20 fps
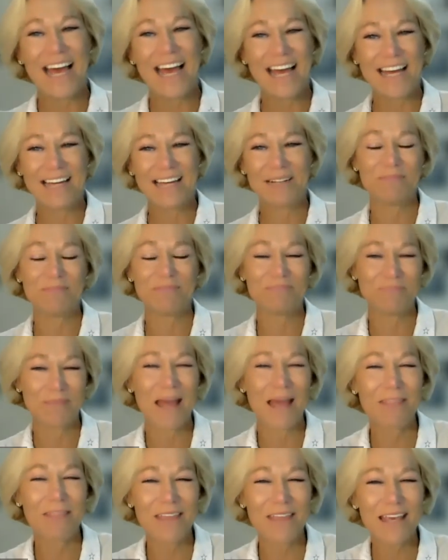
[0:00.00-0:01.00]

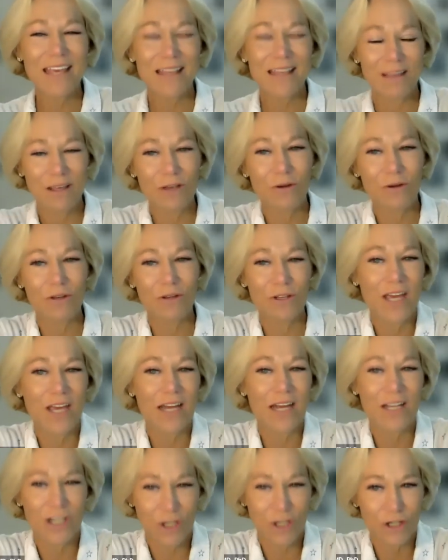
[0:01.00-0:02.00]
I think you get
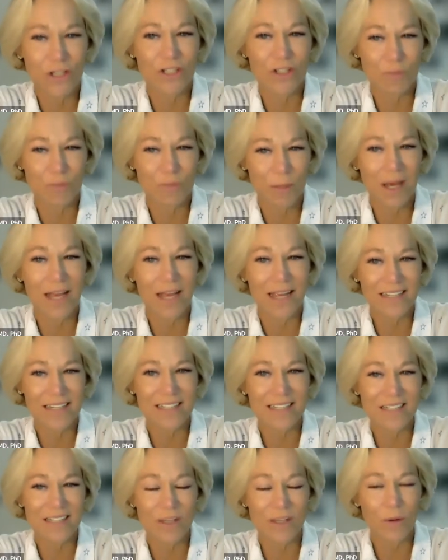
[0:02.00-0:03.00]
encouraged by it.
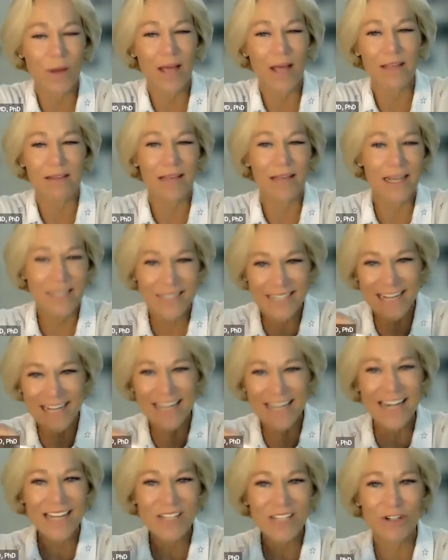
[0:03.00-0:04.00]
So that
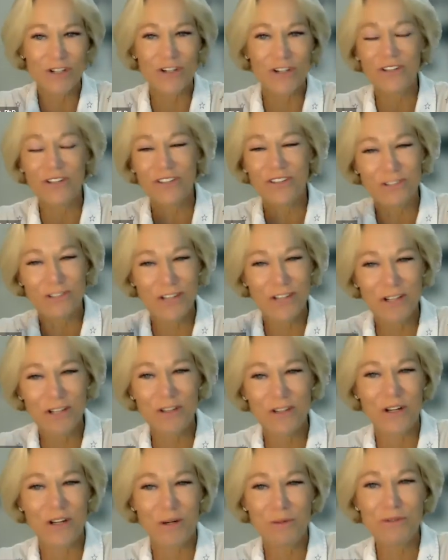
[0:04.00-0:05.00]
daily journal, those little
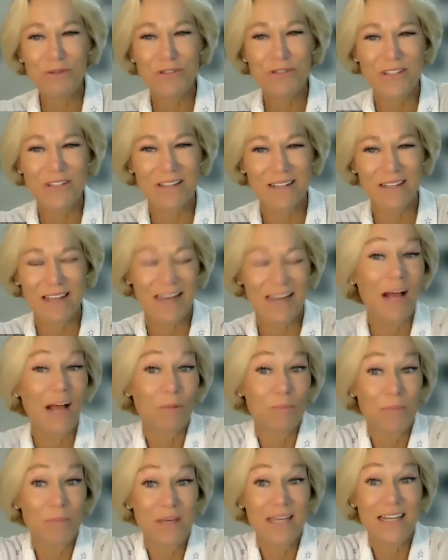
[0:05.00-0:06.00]
notes, it
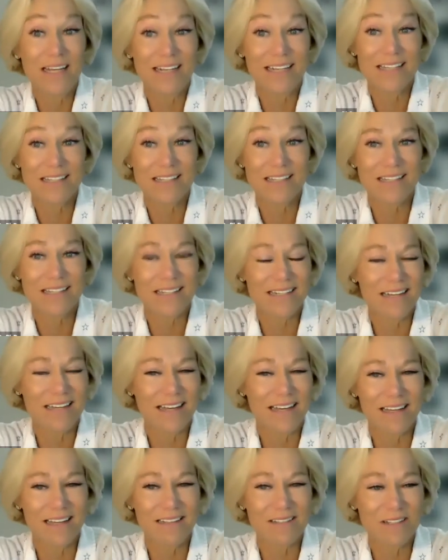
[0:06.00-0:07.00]
helped me at least
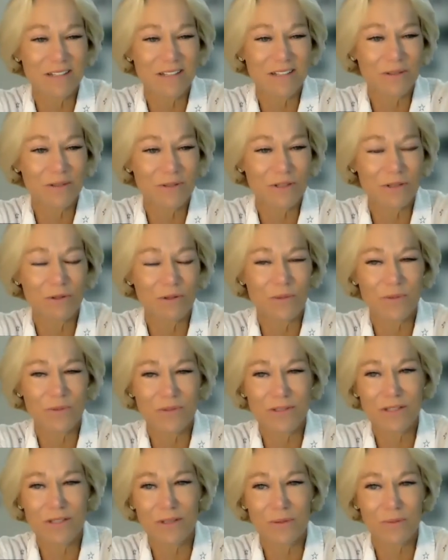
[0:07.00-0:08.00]

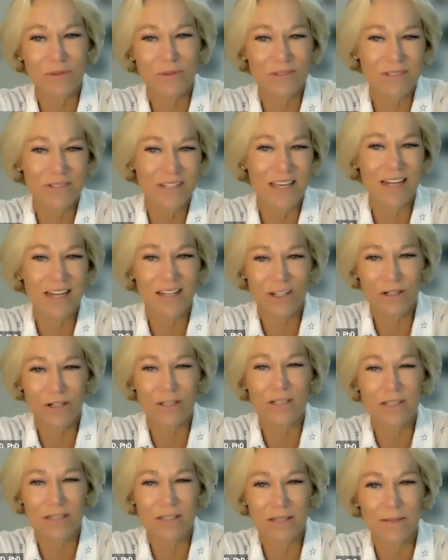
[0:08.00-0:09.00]
to get
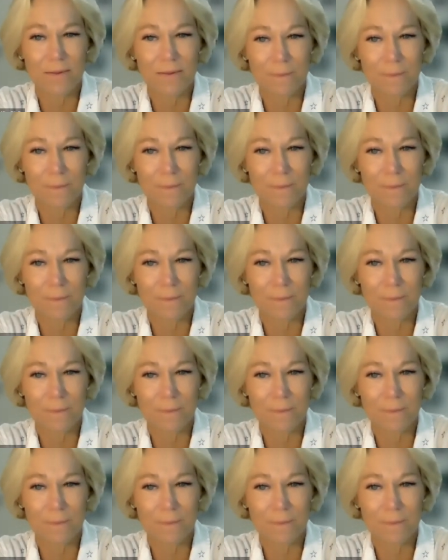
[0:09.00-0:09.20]
encouraged.